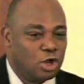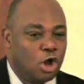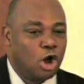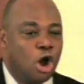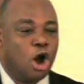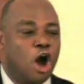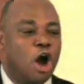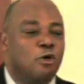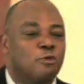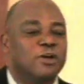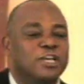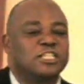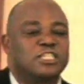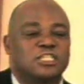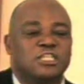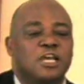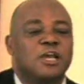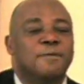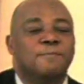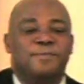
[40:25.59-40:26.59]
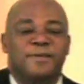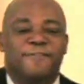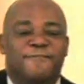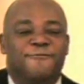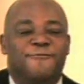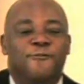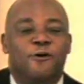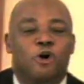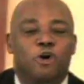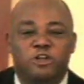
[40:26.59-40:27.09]
Always
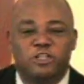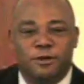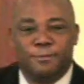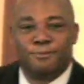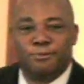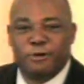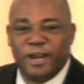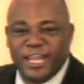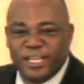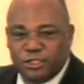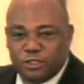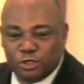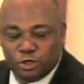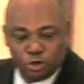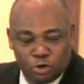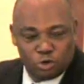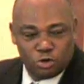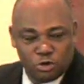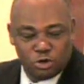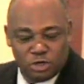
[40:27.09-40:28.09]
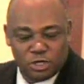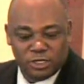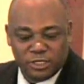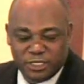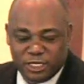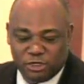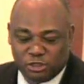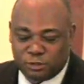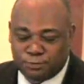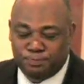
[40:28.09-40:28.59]
before the breakthrough,
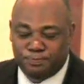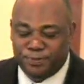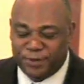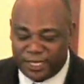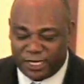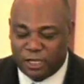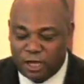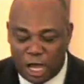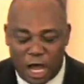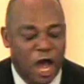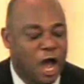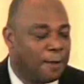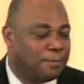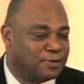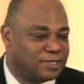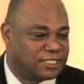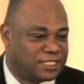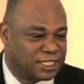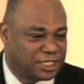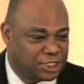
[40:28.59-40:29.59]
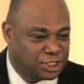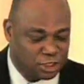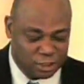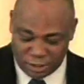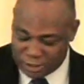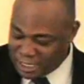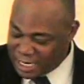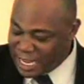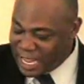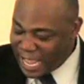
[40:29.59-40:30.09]
there's big opposition.
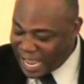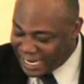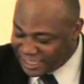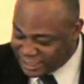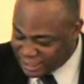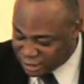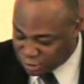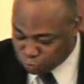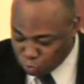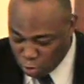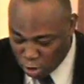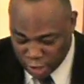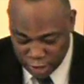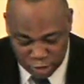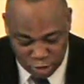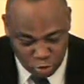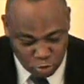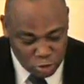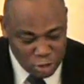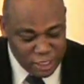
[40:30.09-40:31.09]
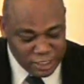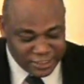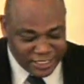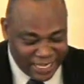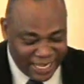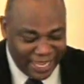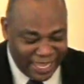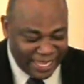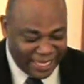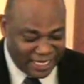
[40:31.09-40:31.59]
I just want you to
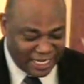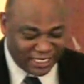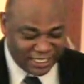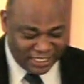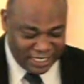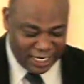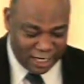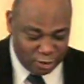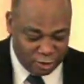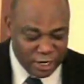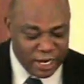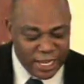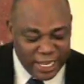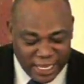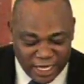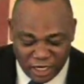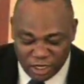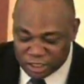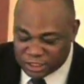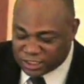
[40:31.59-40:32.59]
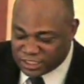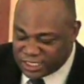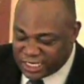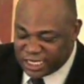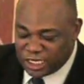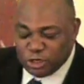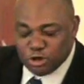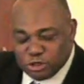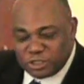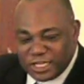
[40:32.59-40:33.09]
hang in there and
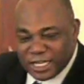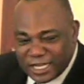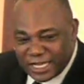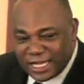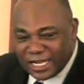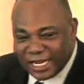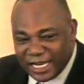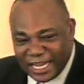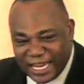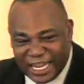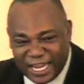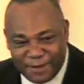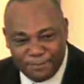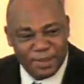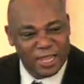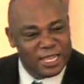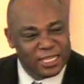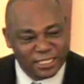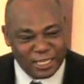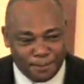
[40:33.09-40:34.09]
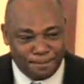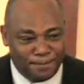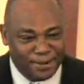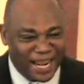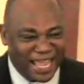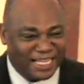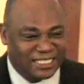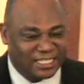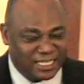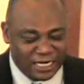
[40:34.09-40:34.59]
continue to claim the
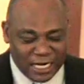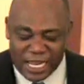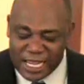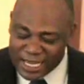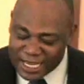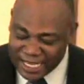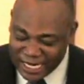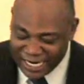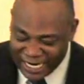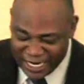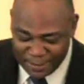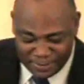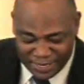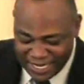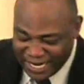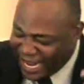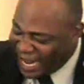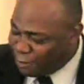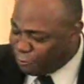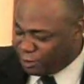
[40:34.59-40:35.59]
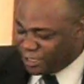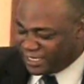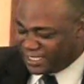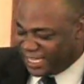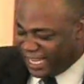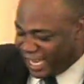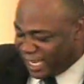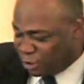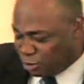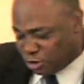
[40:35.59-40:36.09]
blessing. Claim it every
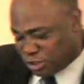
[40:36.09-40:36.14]
day. You